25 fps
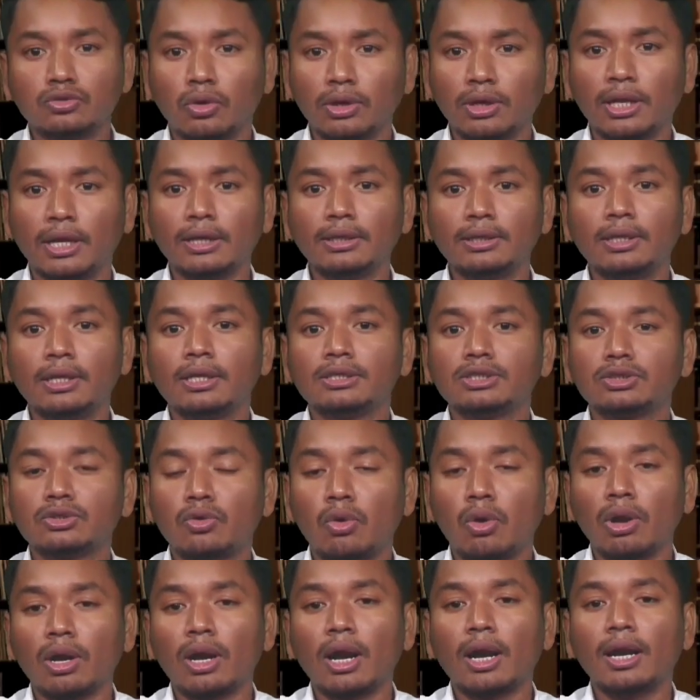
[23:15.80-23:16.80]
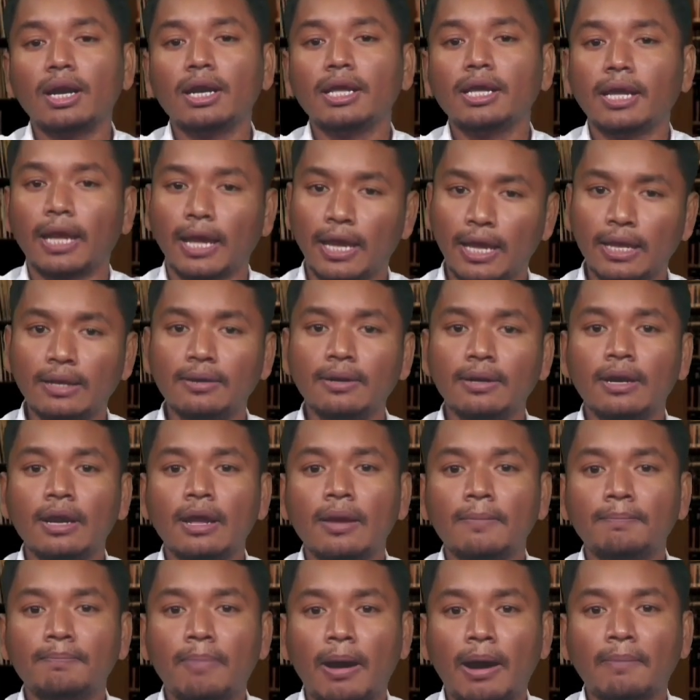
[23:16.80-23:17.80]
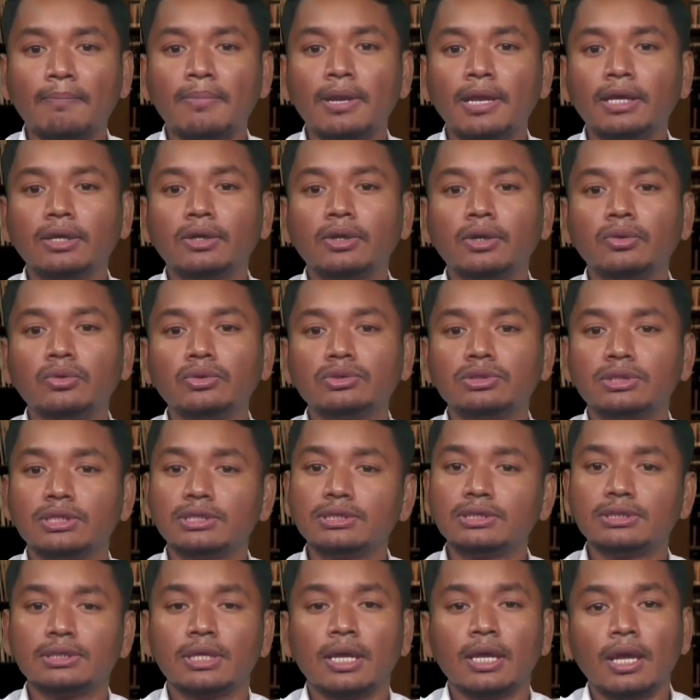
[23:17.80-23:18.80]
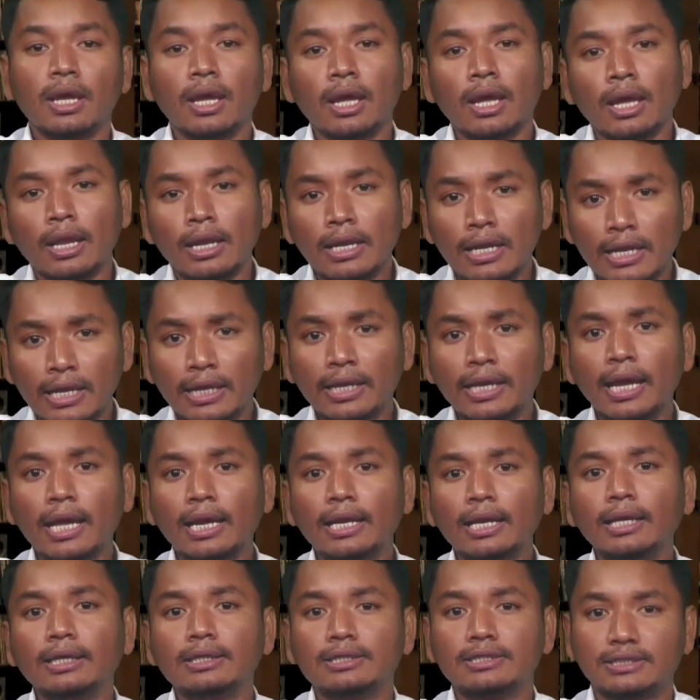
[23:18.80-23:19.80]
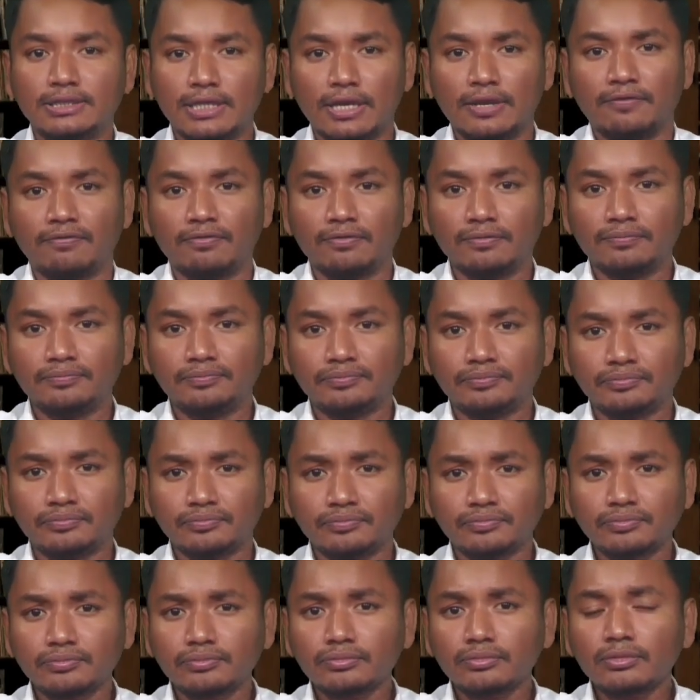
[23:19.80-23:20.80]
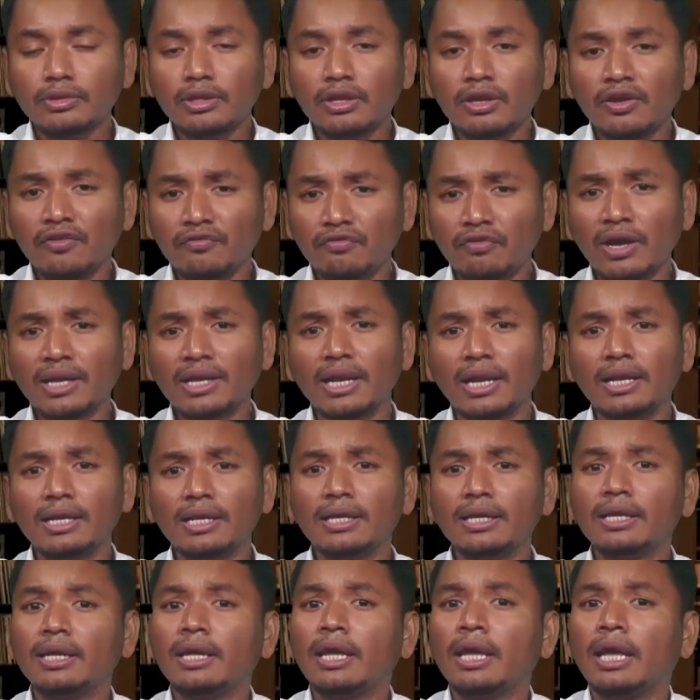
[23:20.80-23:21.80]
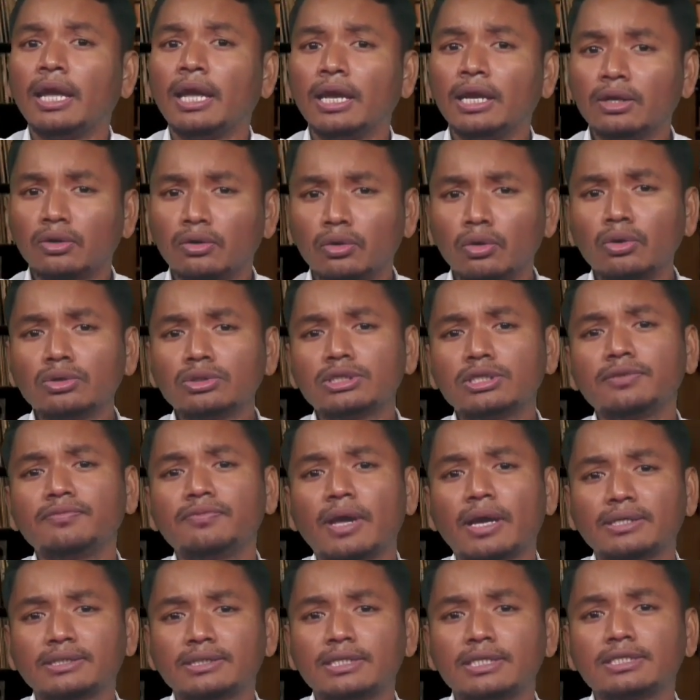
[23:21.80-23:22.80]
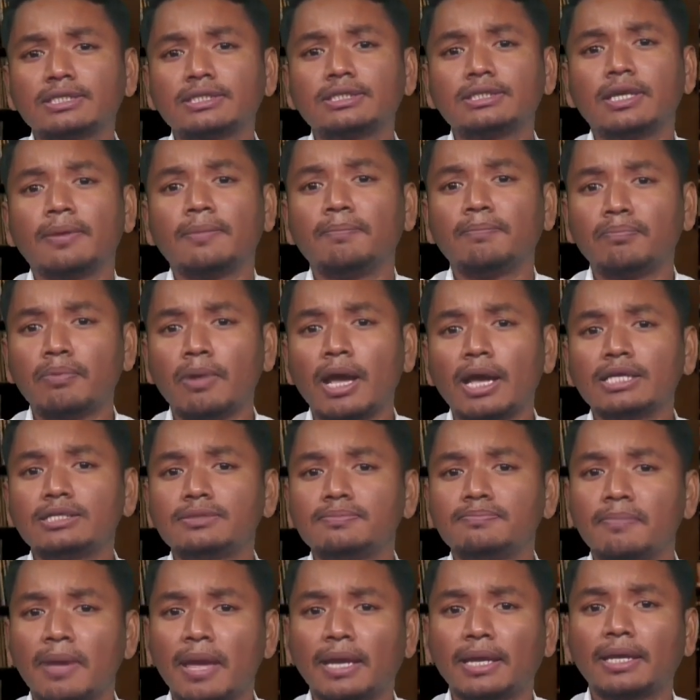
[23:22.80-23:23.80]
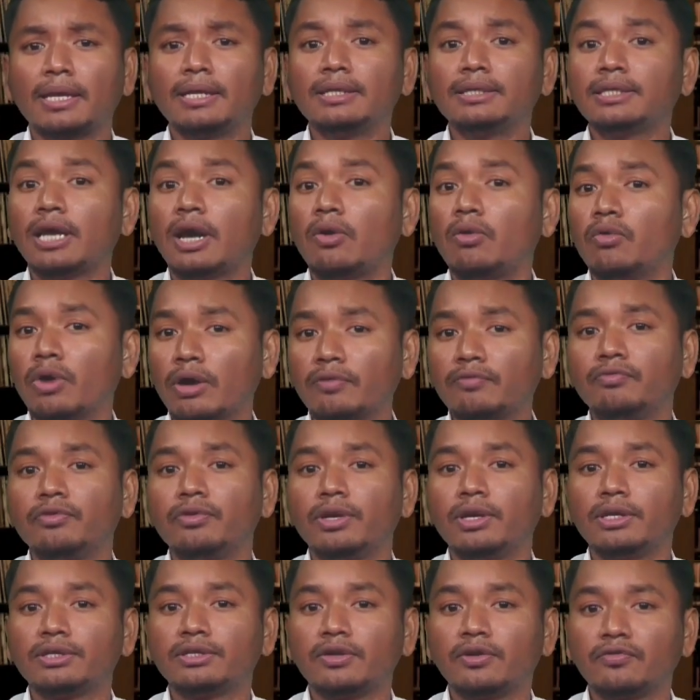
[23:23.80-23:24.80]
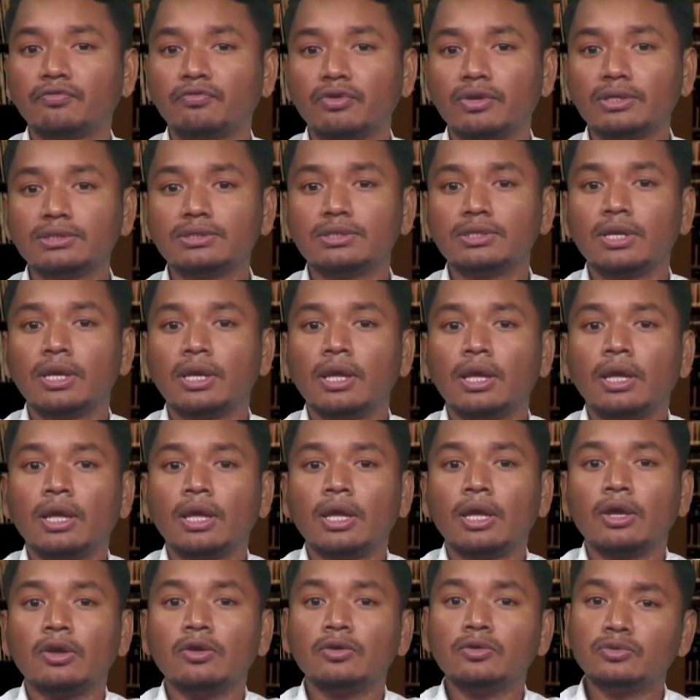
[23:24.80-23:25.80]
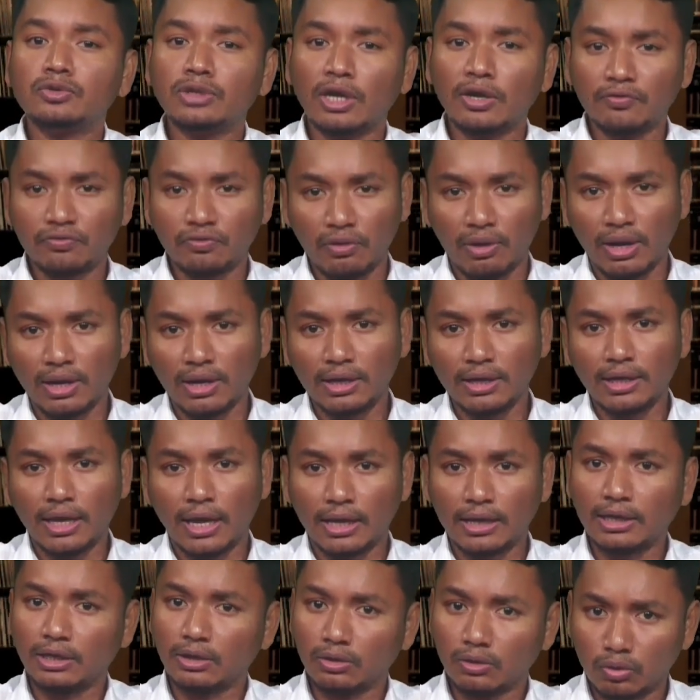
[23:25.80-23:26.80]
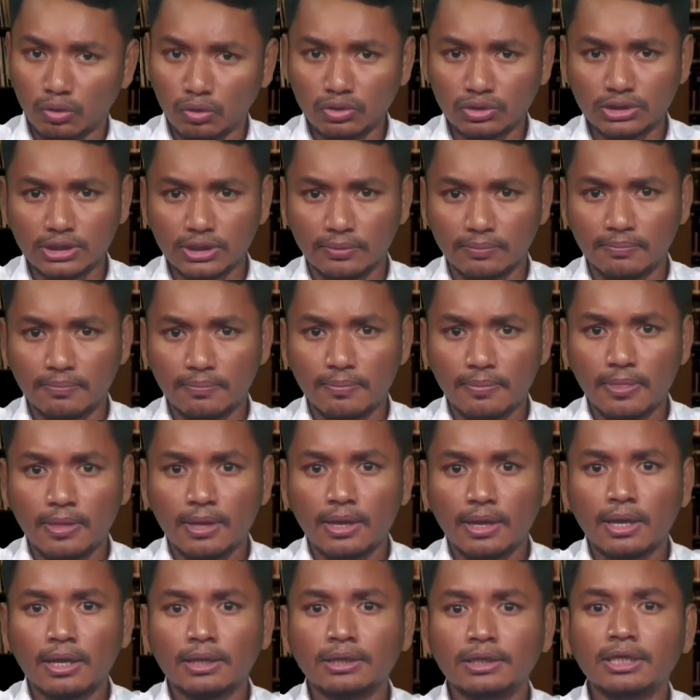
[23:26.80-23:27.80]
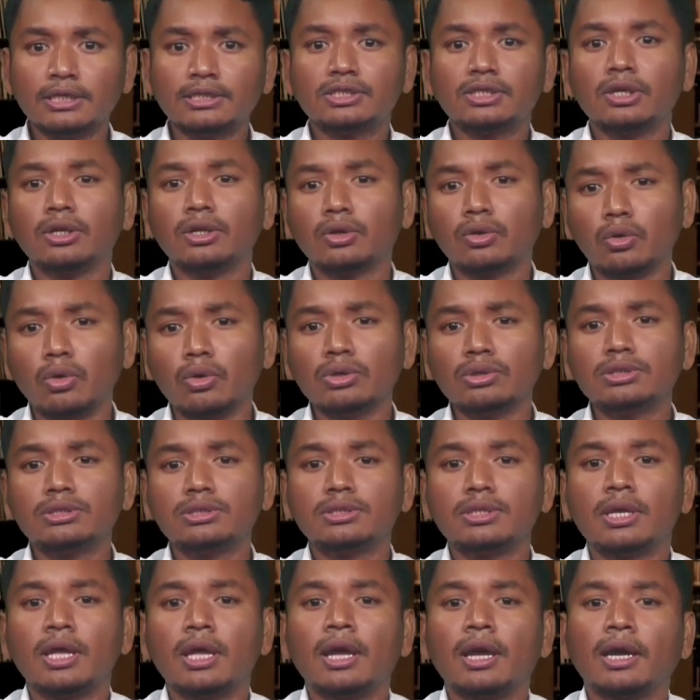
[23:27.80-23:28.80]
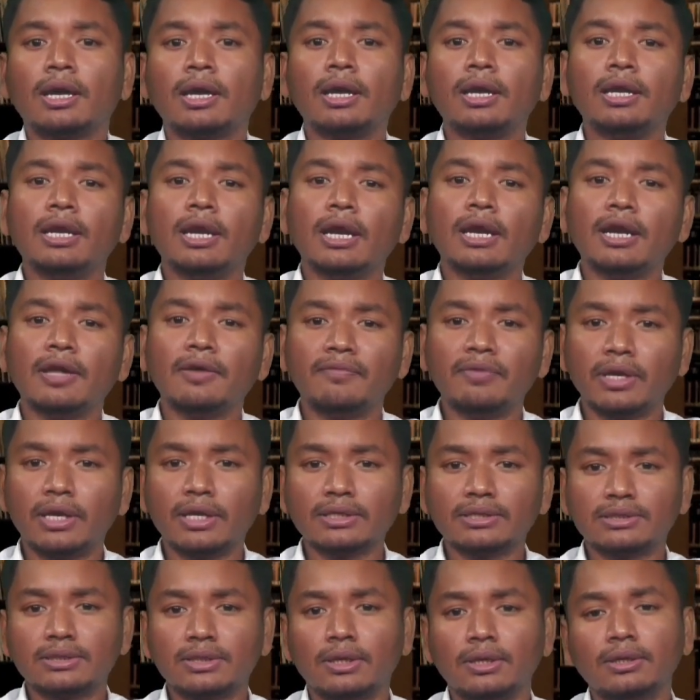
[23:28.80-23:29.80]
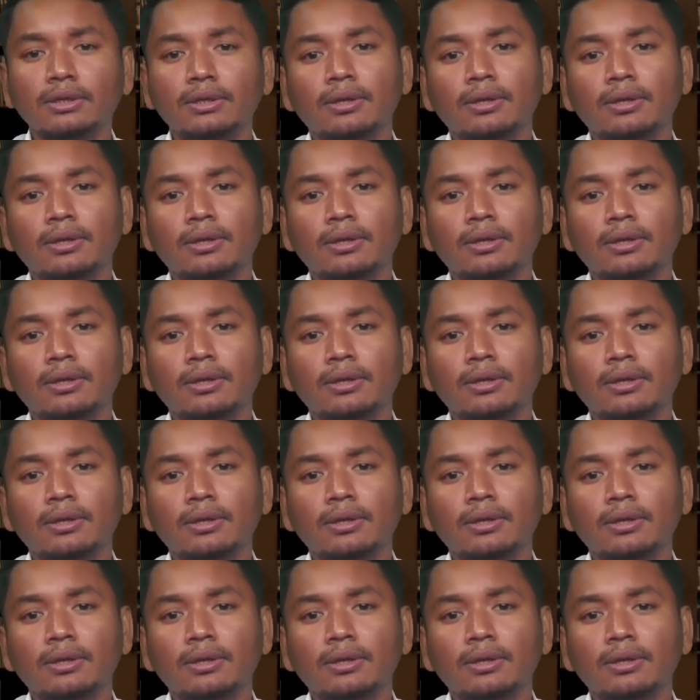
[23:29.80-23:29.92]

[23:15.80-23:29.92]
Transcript: that scholarly and public use is legally safe. Finally, inclusive access implies making the web interface user-friendly and inclusive. This includes clear navigation,